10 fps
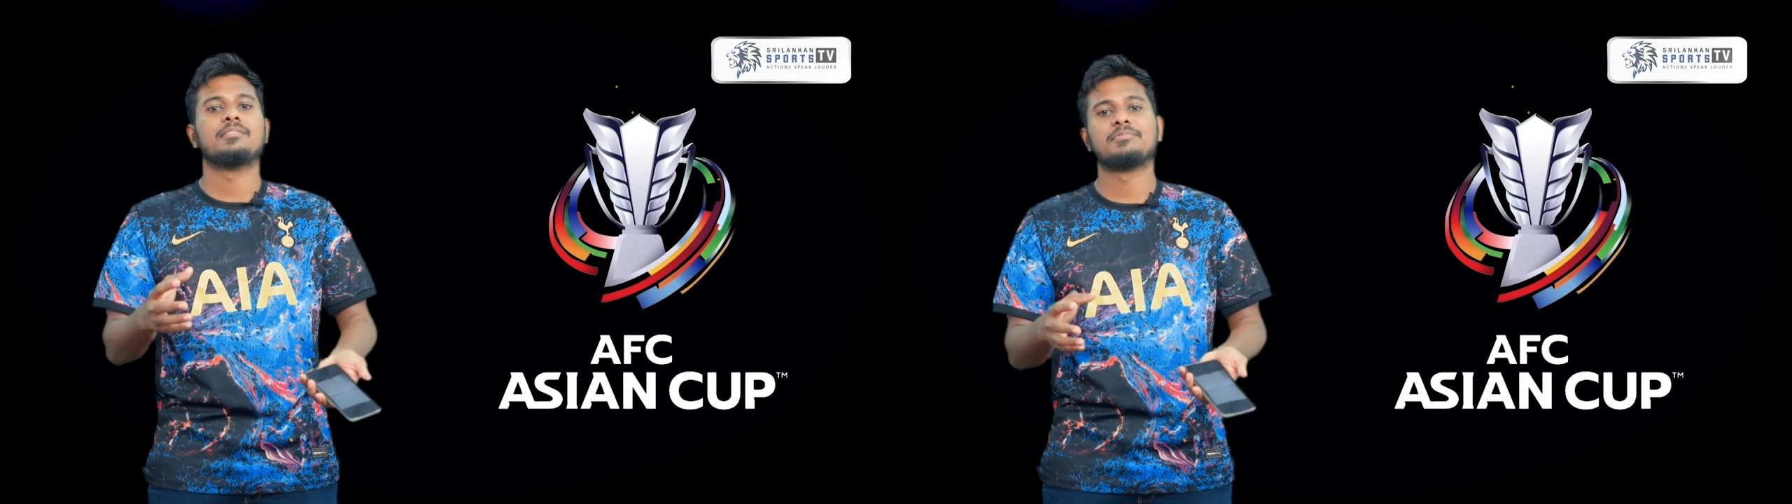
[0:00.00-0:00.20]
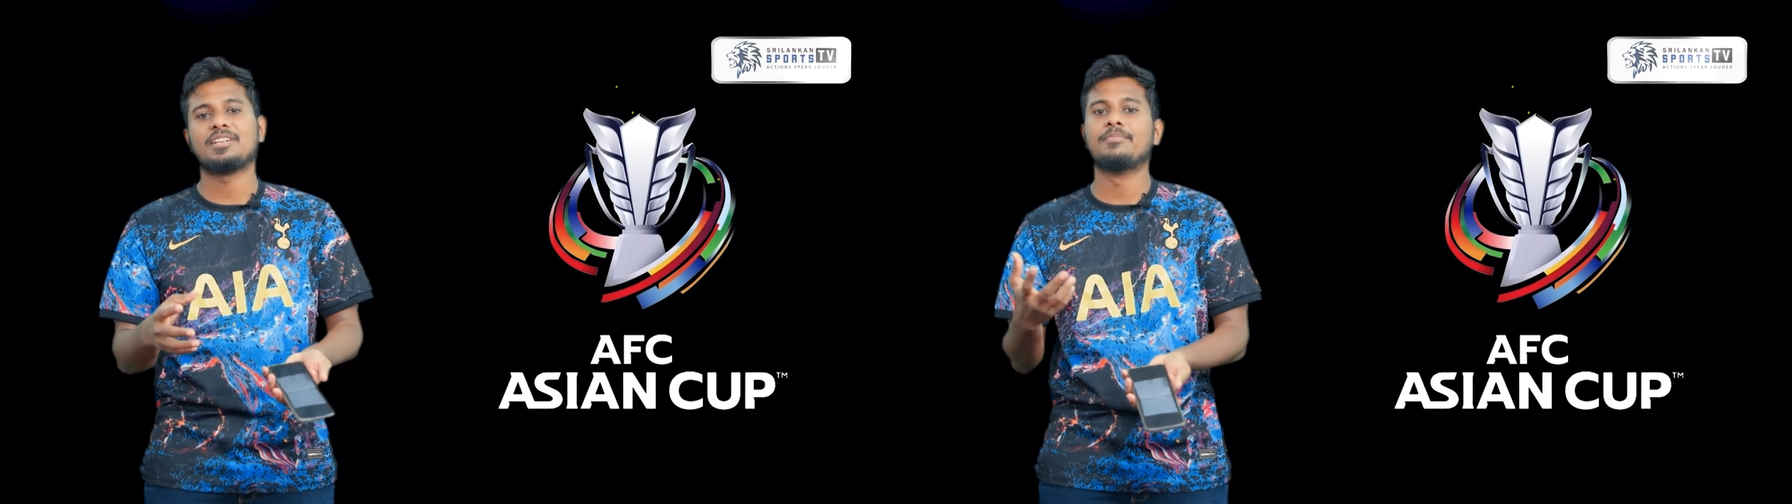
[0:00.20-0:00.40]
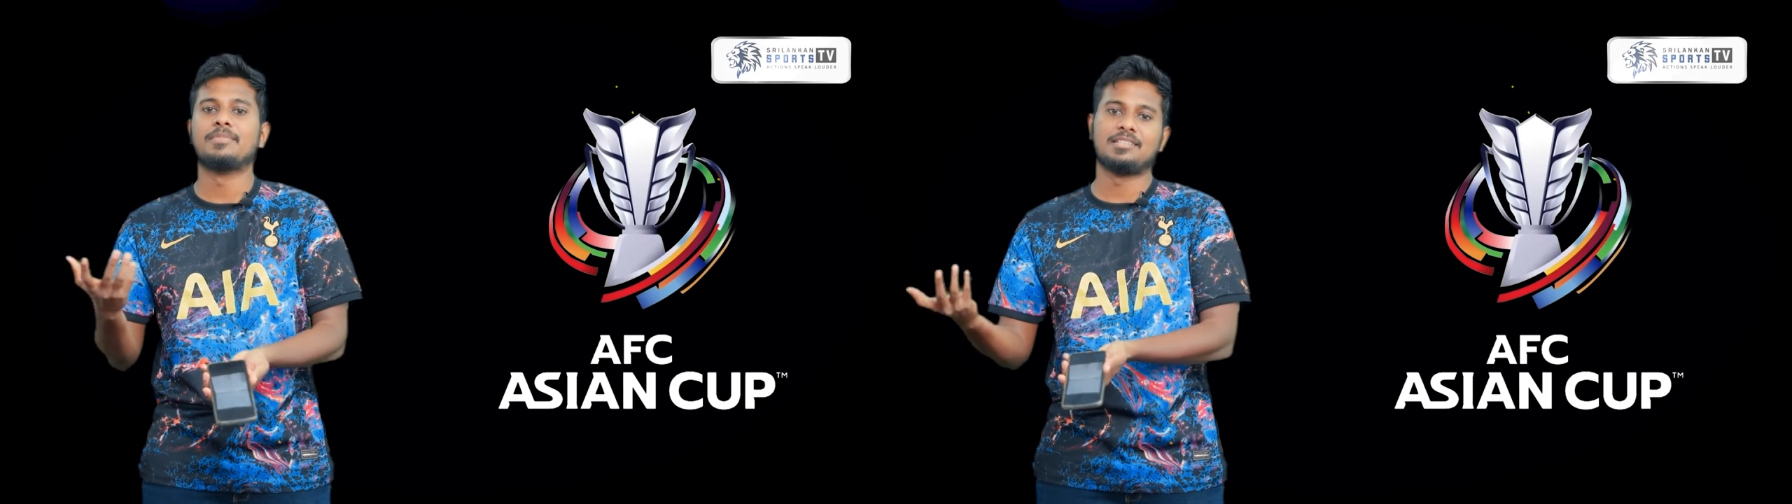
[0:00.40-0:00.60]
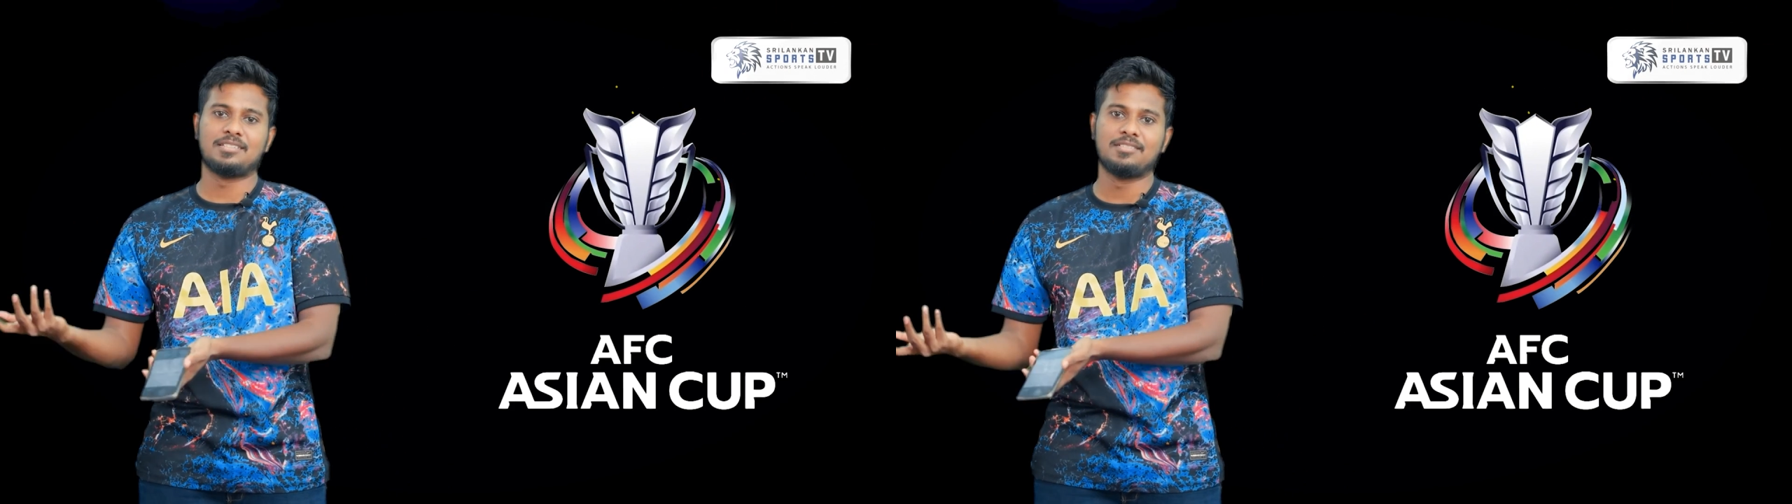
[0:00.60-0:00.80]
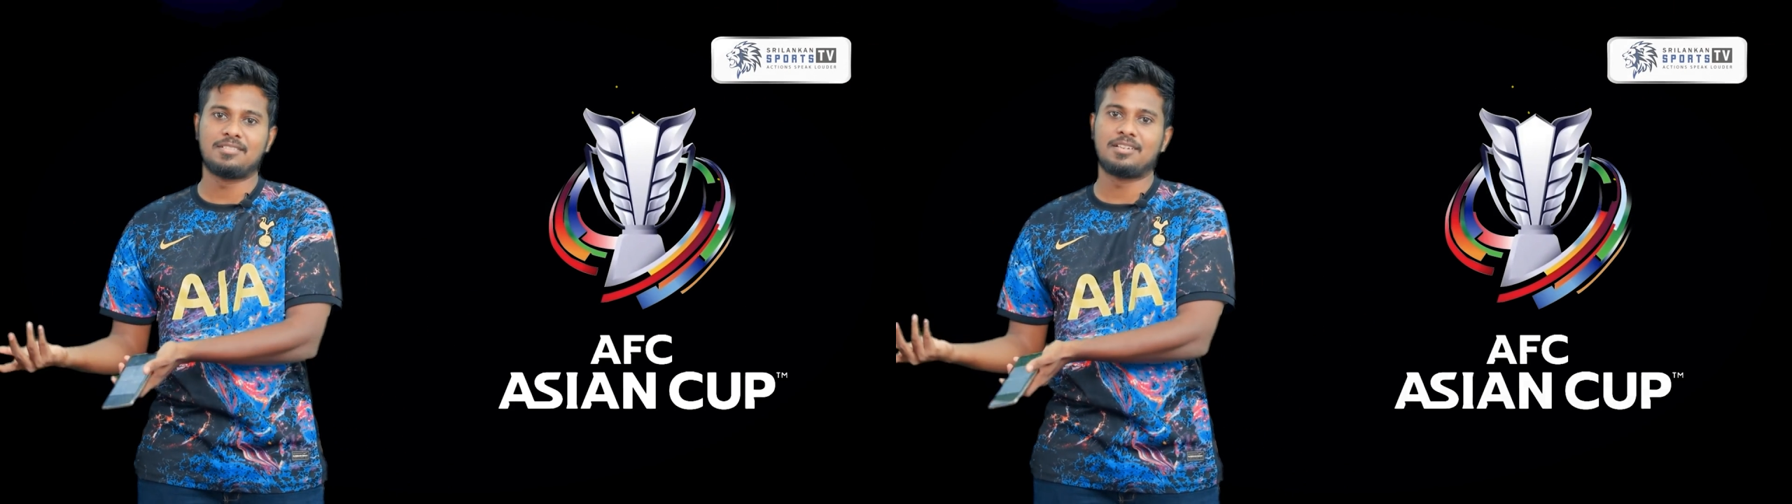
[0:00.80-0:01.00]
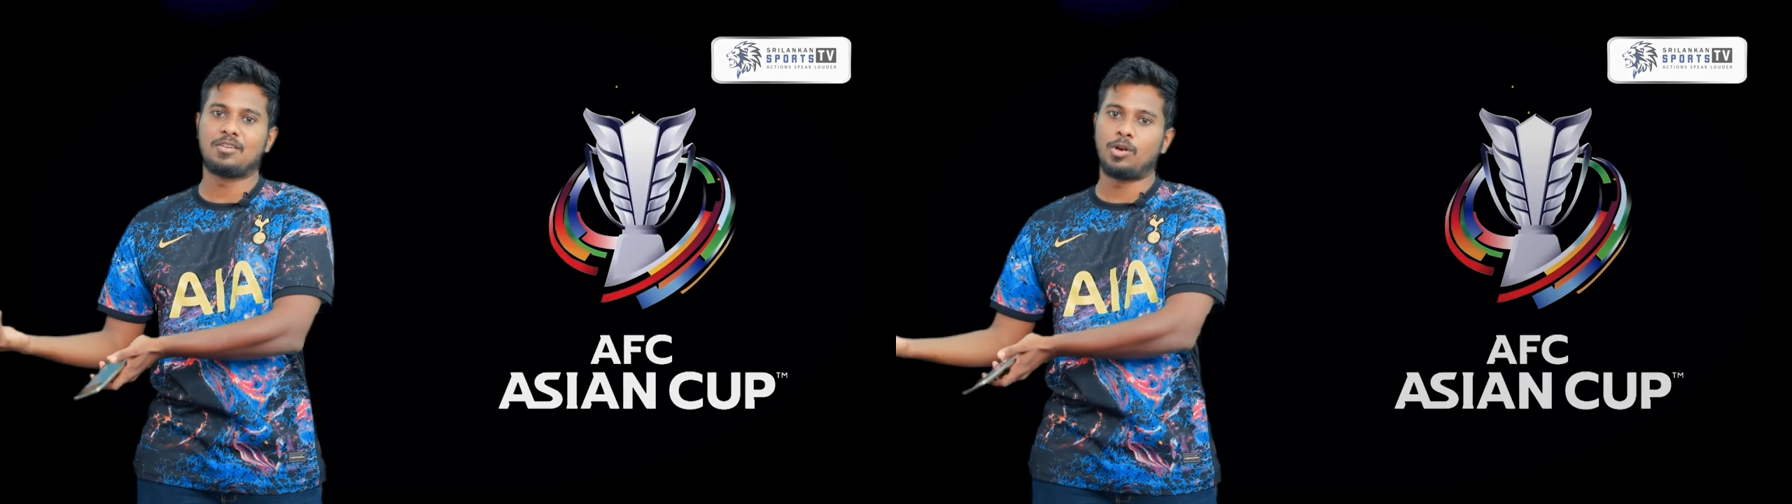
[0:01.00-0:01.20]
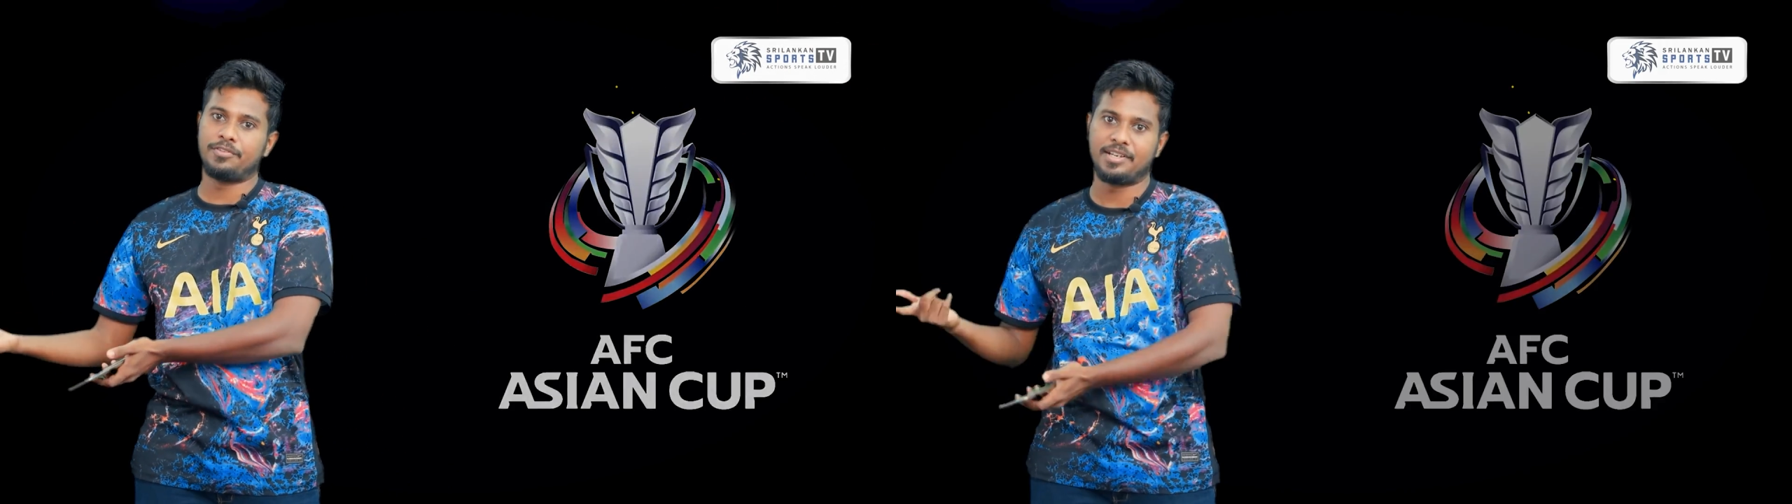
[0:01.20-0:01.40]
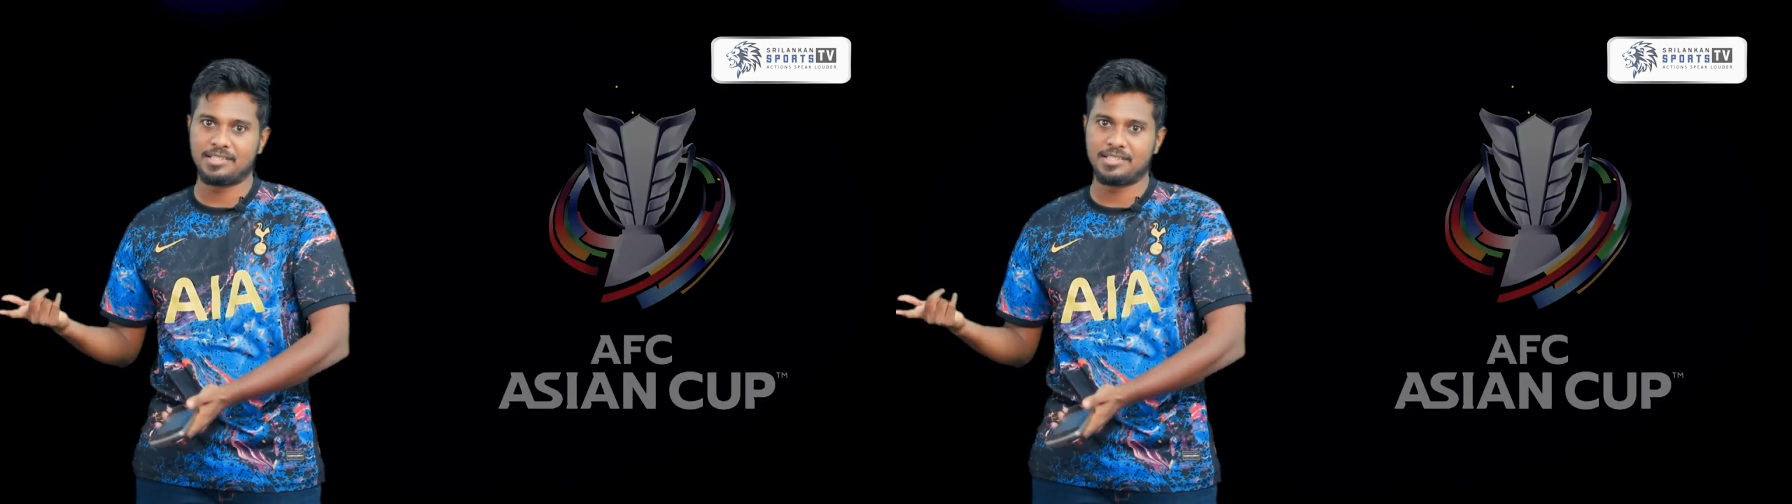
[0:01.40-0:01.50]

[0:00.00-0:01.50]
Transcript: some doesn't qualify